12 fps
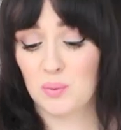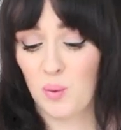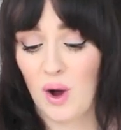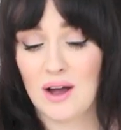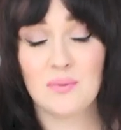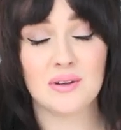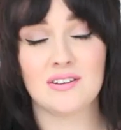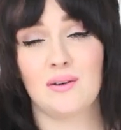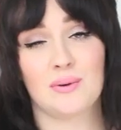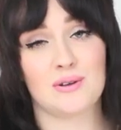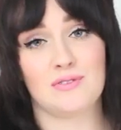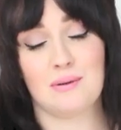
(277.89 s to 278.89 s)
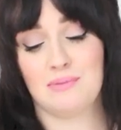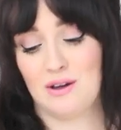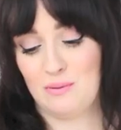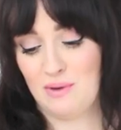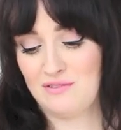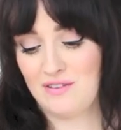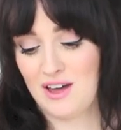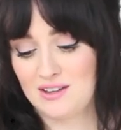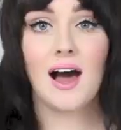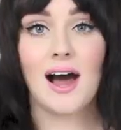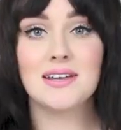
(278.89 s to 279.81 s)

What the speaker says: Why wouldn't I want to rub that on my face?